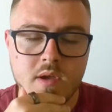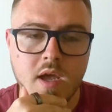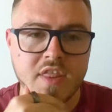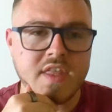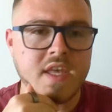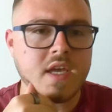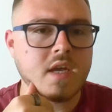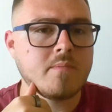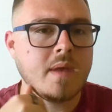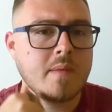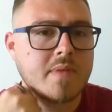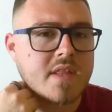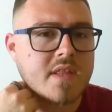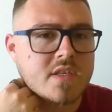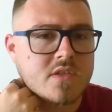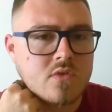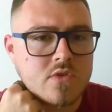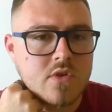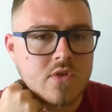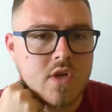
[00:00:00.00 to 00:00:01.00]
I think maybe
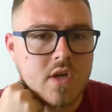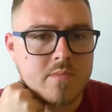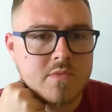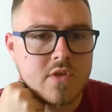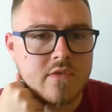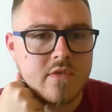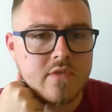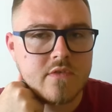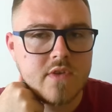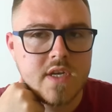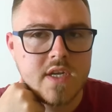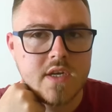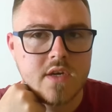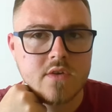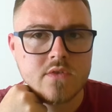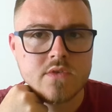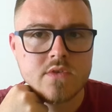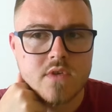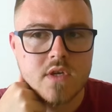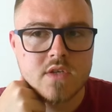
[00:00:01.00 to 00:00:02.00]
this also comes off in
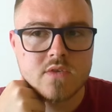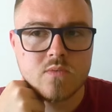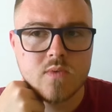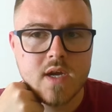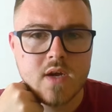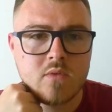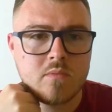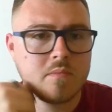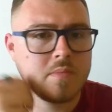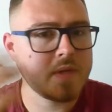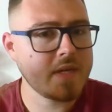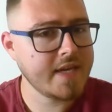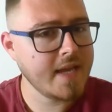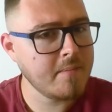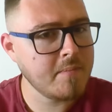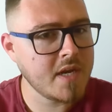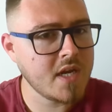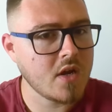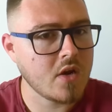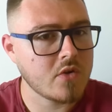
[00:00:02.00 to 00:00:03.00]
videos as well. But let
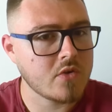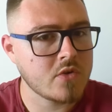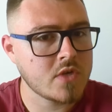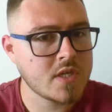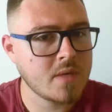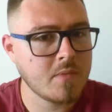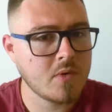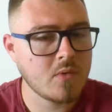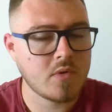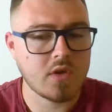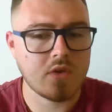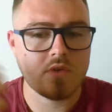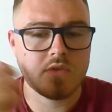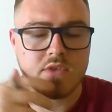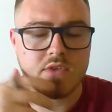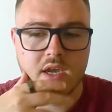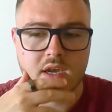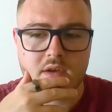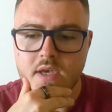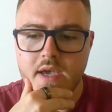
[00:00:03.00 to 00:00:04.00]
me know, you tell me what you
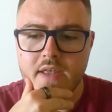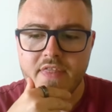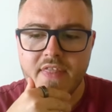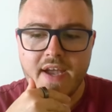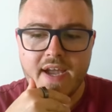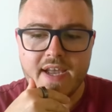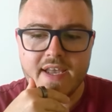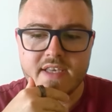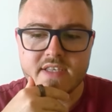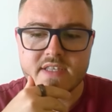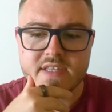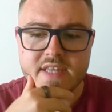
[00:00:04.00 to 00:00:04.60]
think. And that is